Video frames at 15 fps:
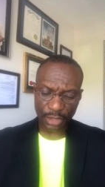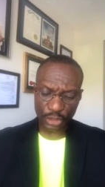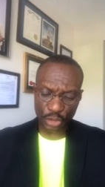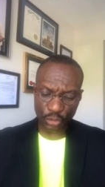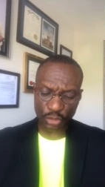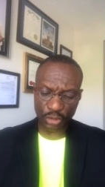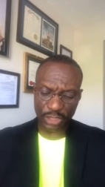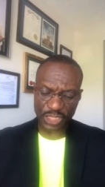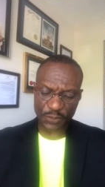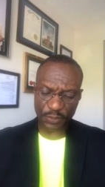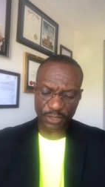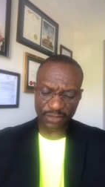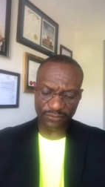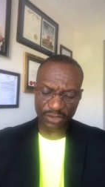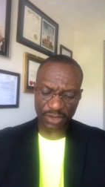You know the
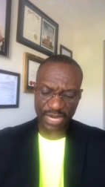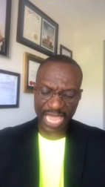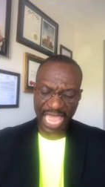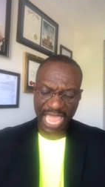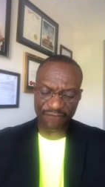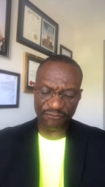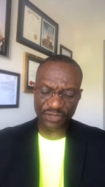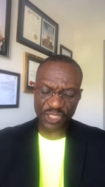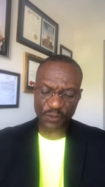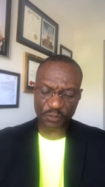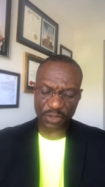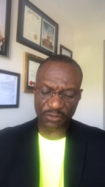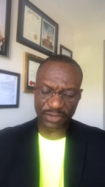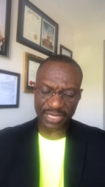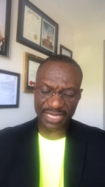Spirit of God. Every
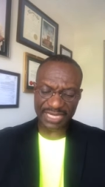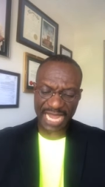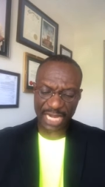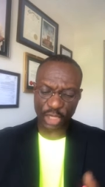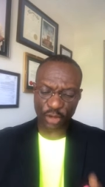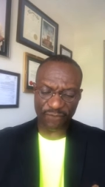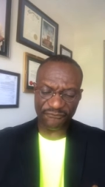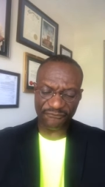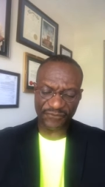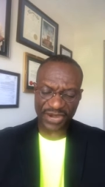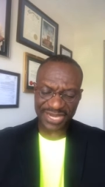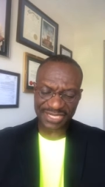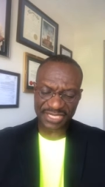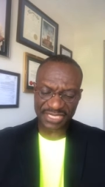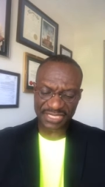spirit that
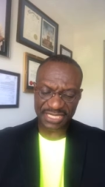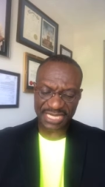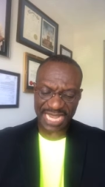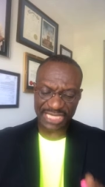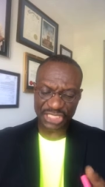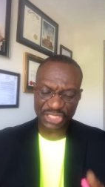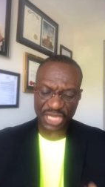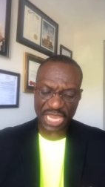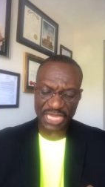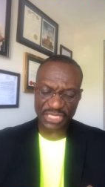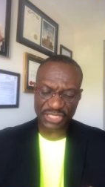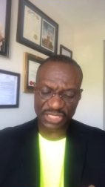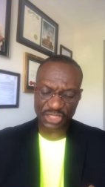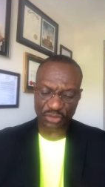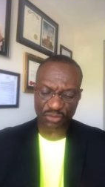confesses that
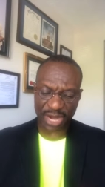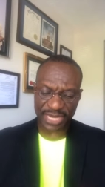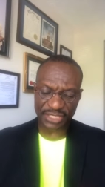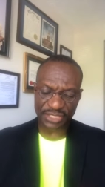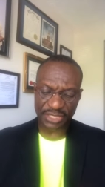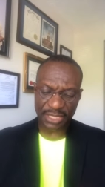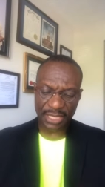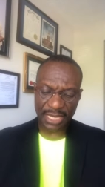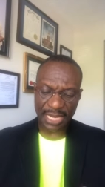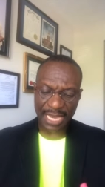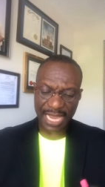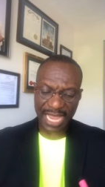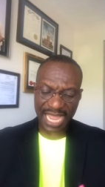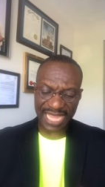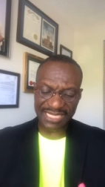Jesus Christ
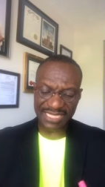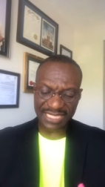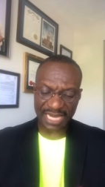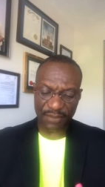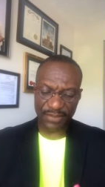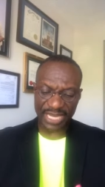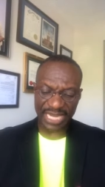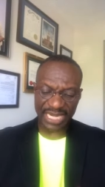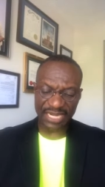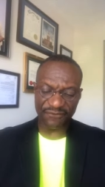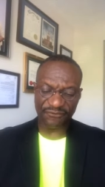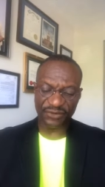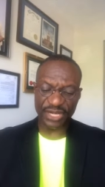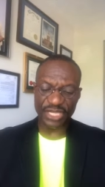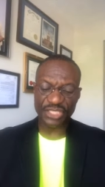has come in the
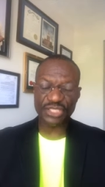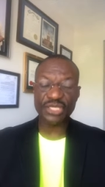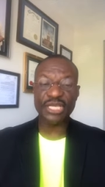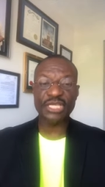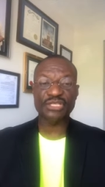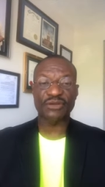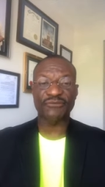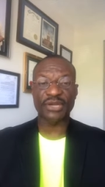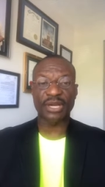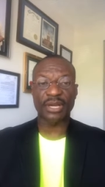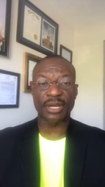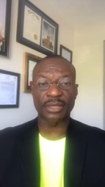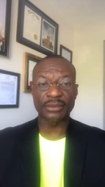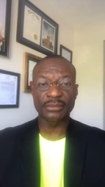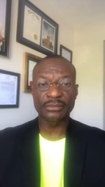flesh is of
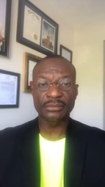God.